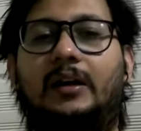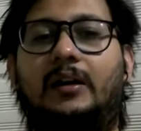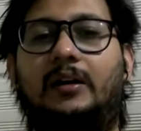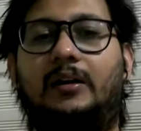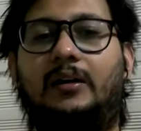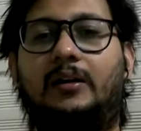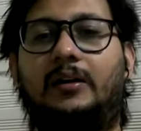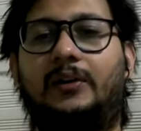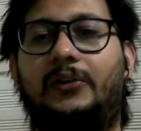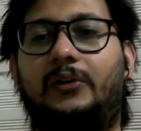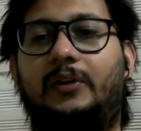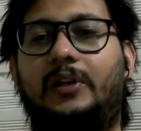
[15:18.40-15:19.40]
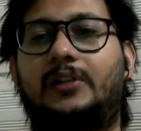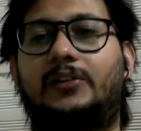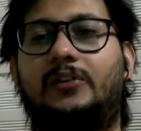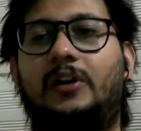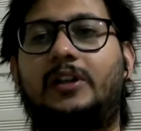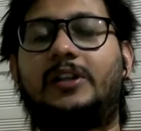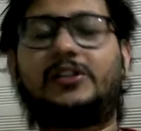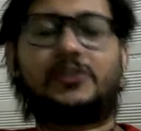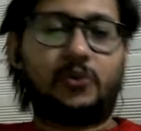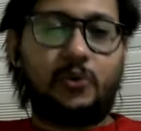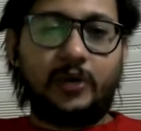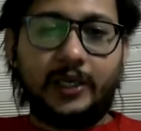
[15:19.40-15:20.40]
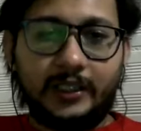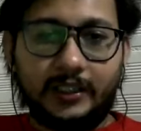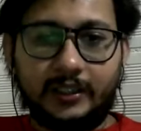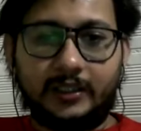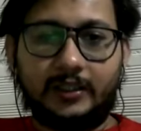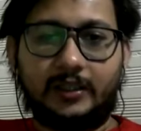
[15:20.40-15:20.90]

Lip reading: So it is not the story,